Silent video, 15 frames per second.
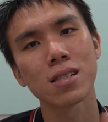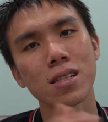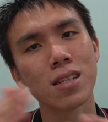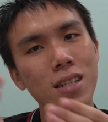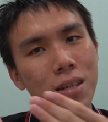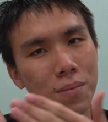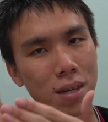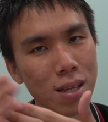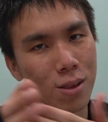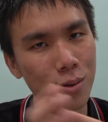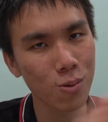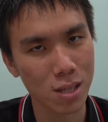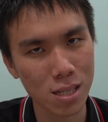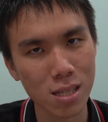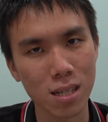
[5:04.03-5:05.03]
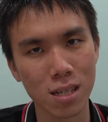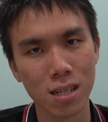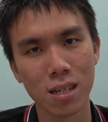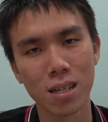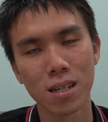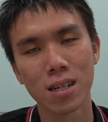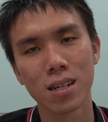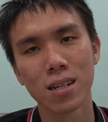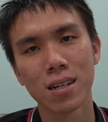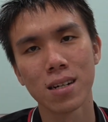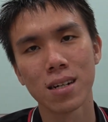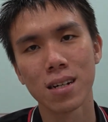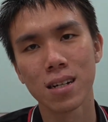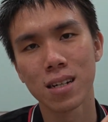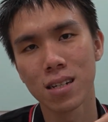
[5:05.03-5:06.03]
leading me towards a
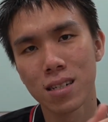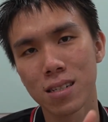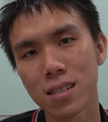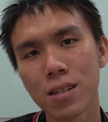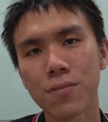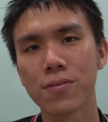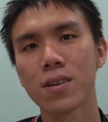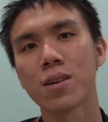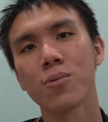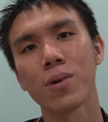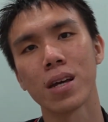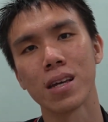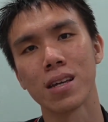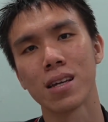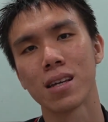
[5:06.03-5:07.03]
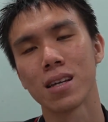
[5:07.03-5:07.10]
different way.